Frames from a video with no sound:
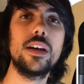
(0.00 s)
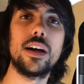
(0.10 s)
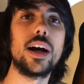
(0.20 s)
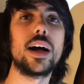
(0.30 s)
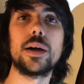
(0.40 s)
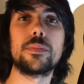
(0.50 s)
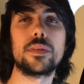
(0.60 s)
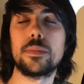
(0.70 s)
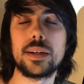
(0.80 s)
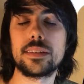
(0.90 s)
uh,
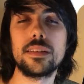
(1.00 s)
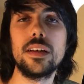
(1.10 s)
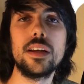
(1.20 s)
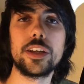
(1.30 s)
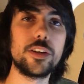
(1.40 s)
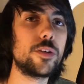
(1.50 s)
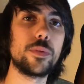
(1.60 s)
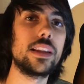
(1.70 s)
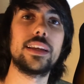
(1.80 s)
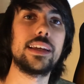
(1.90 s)
but you don't
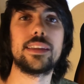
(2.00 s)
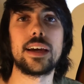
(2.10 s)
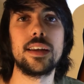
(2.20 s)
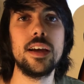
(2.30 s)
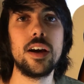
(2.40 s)
really need that.